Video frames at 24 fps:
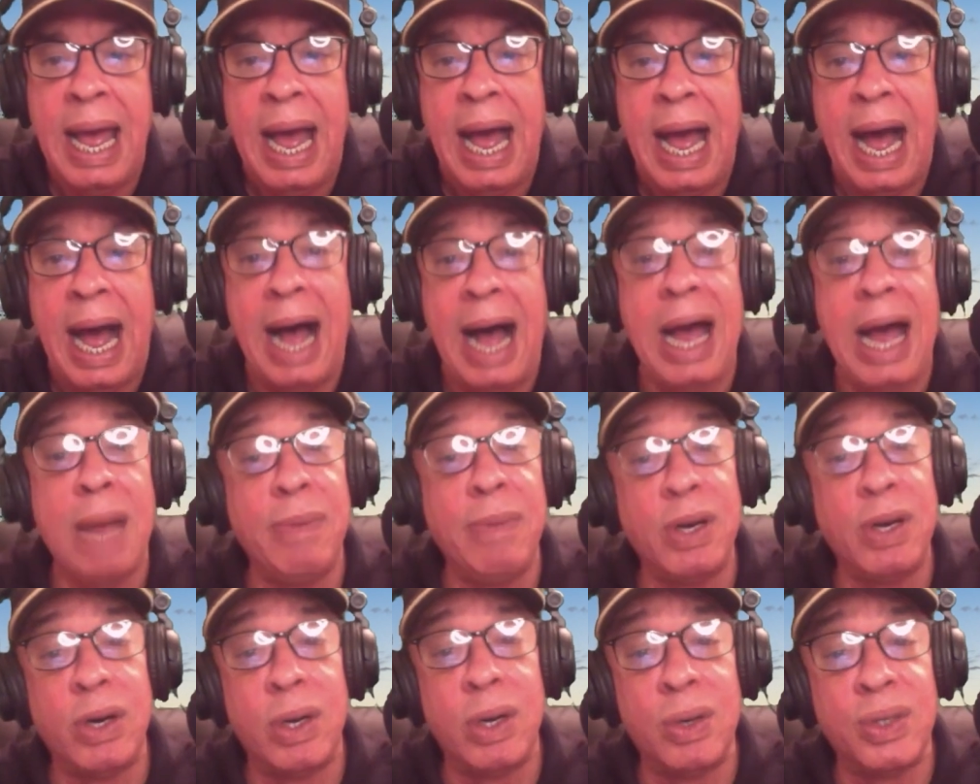I'm
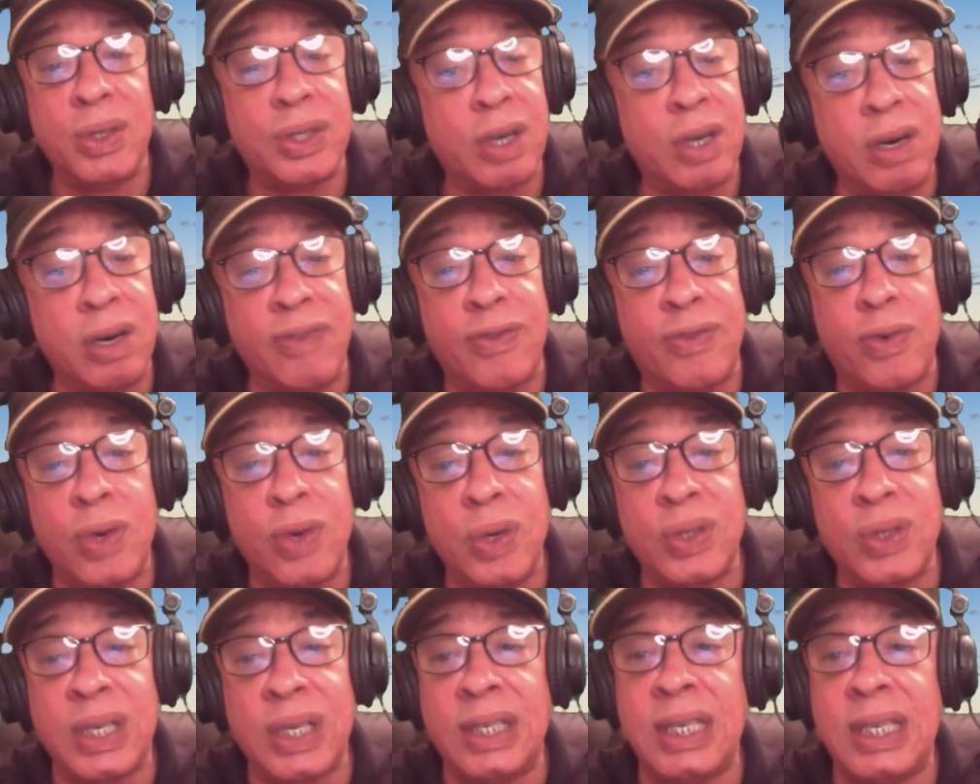your host, Irv
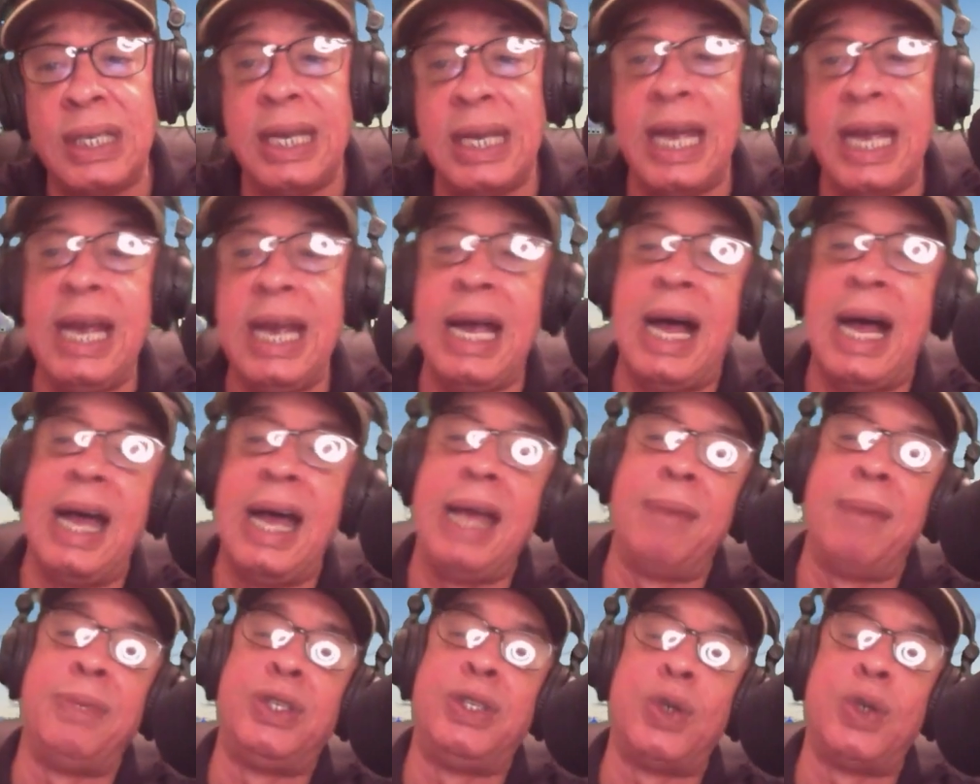Cruz, and today I
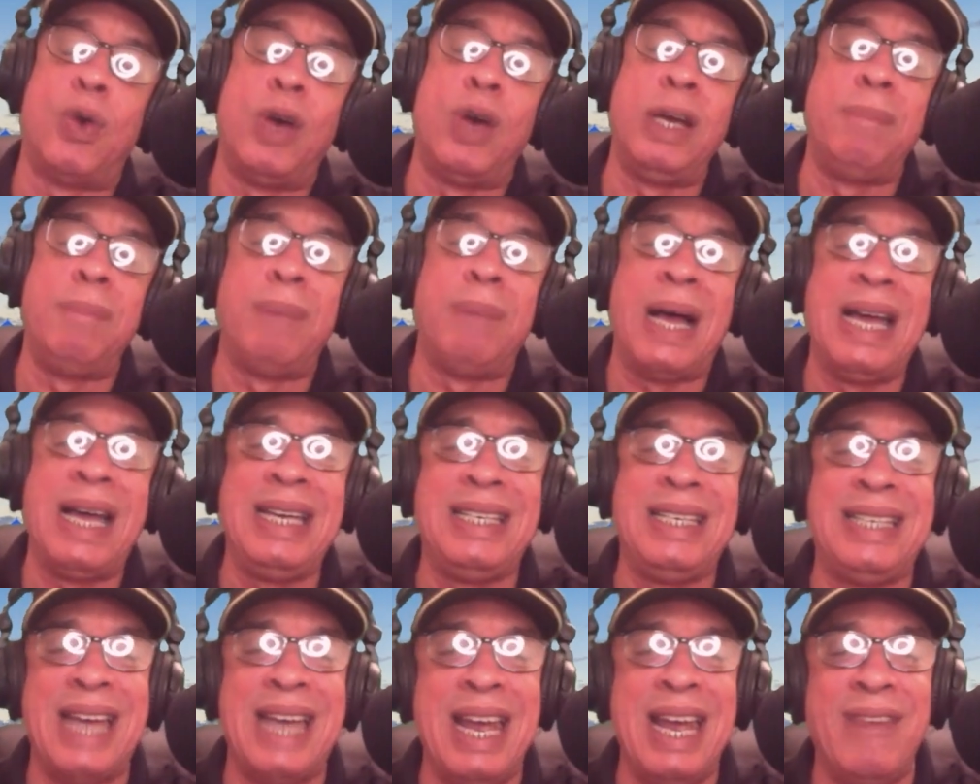am joined by
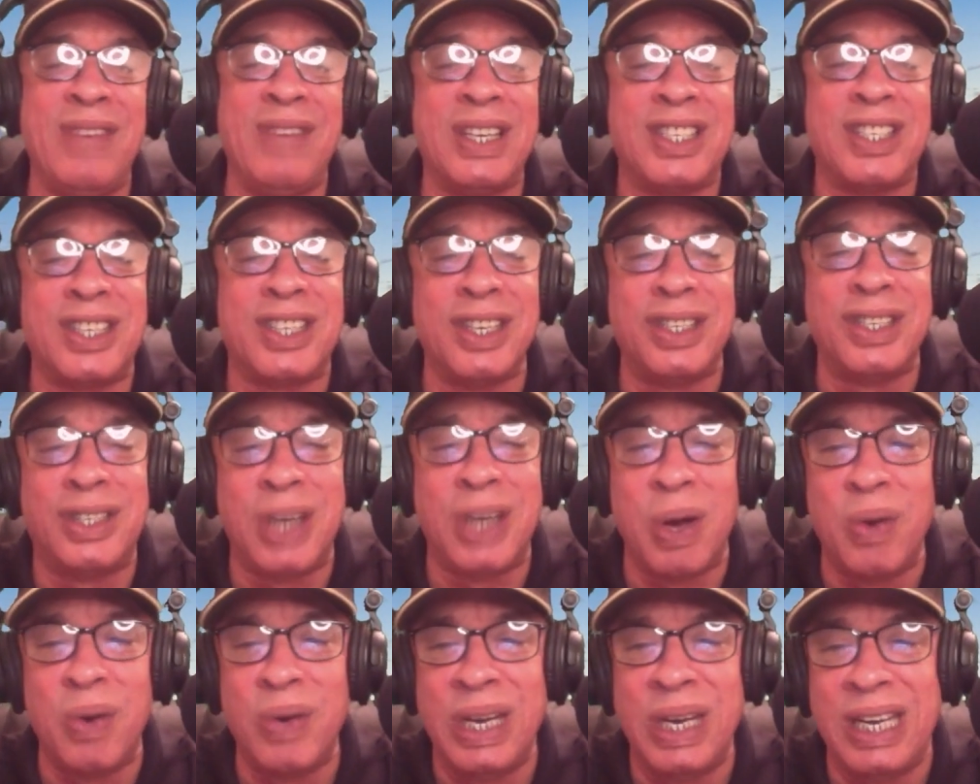David
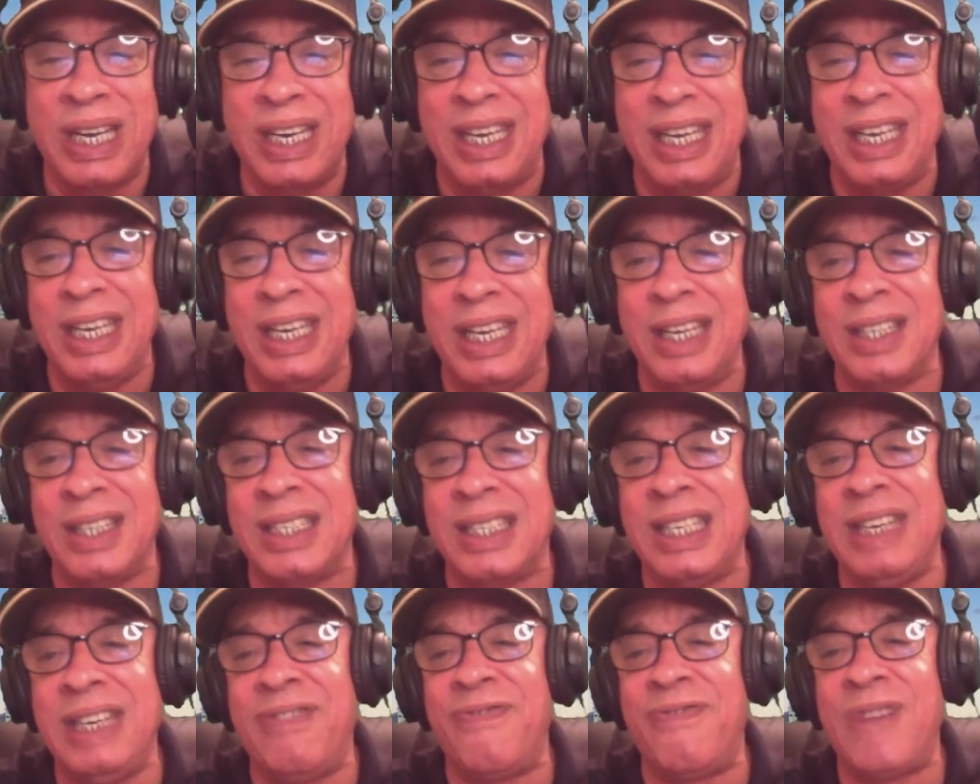Sidoni. He is
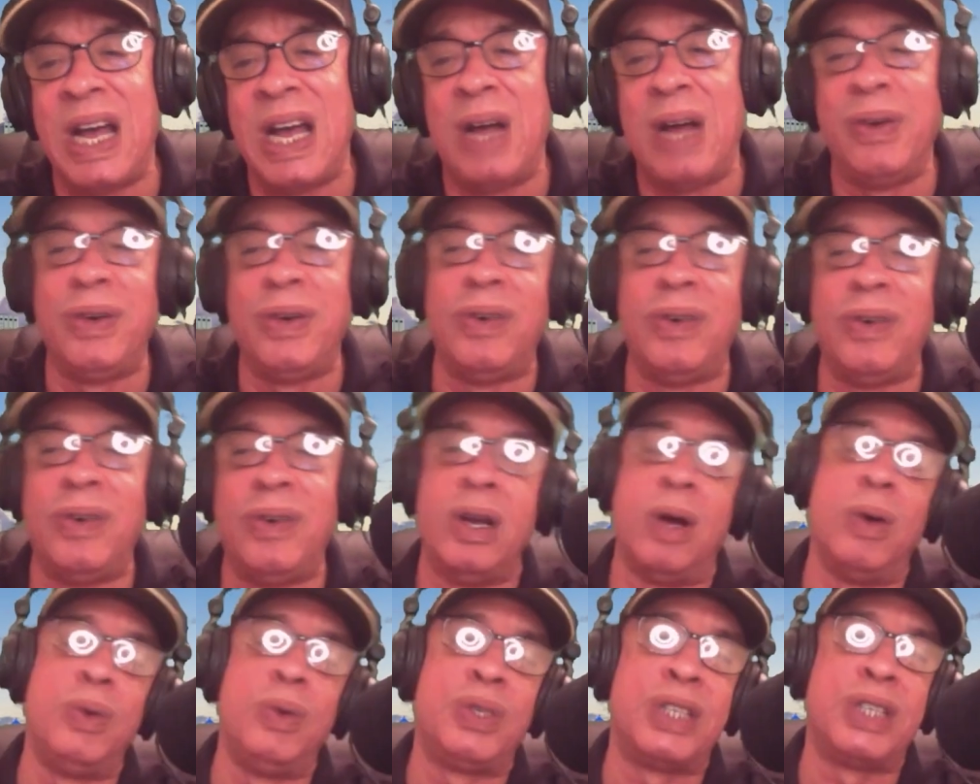the founder and
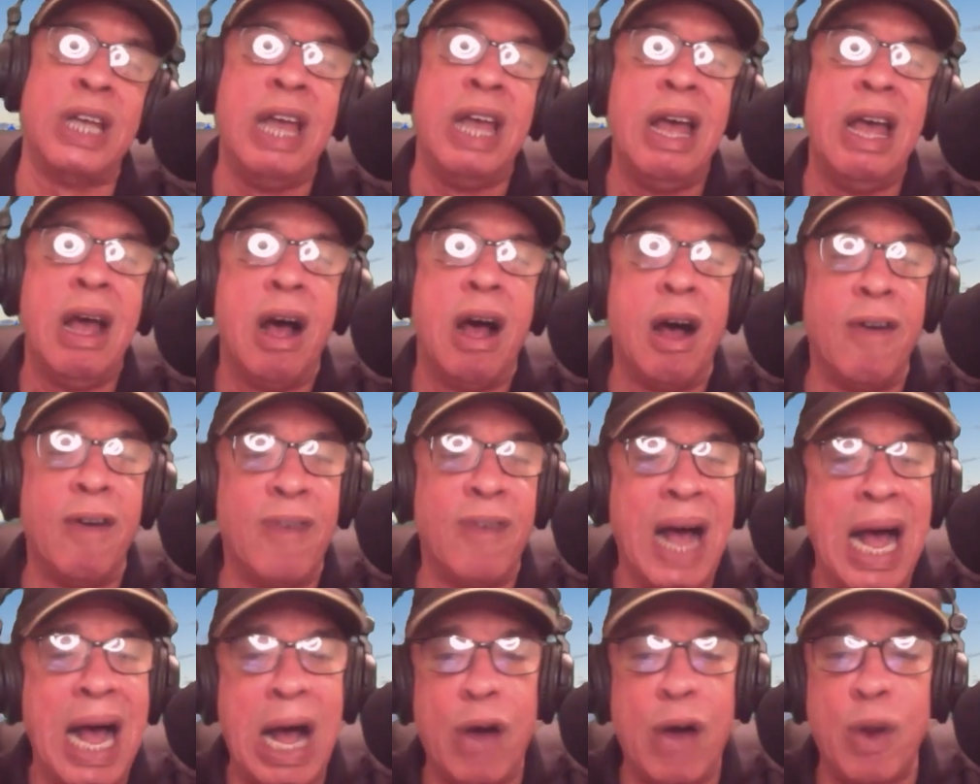host of
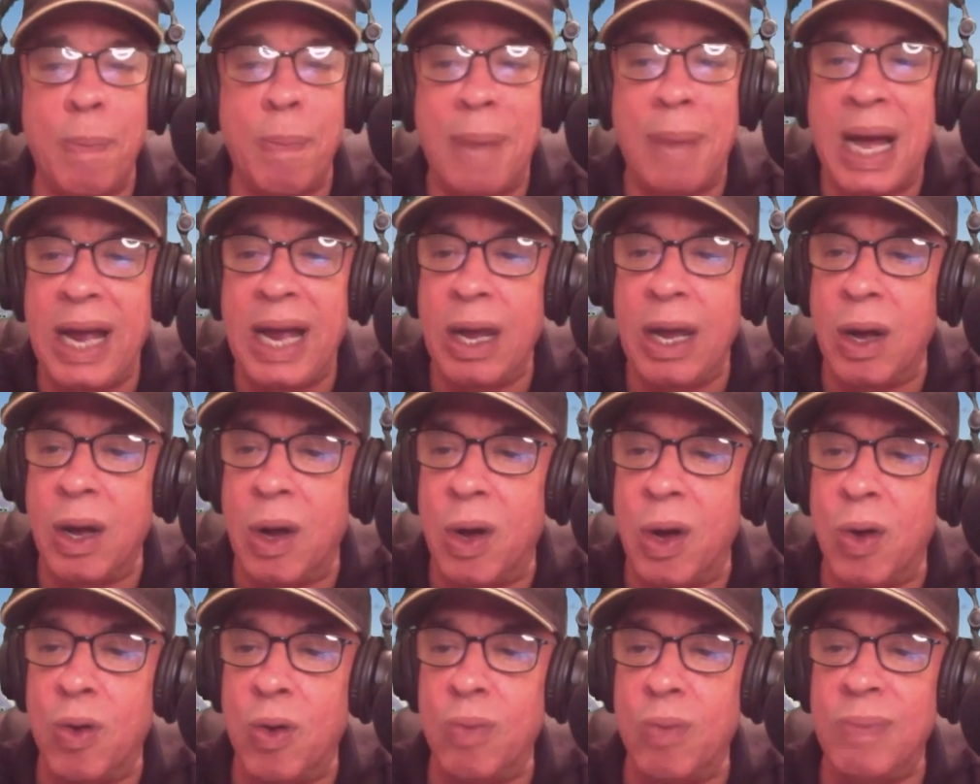How to Buy a
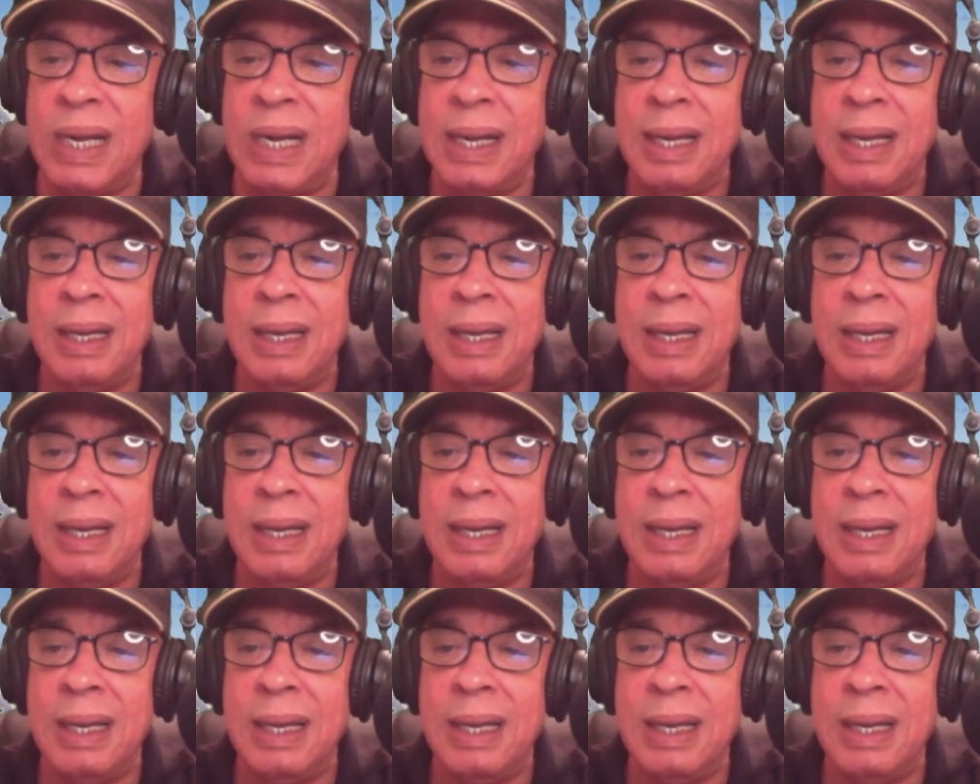Home.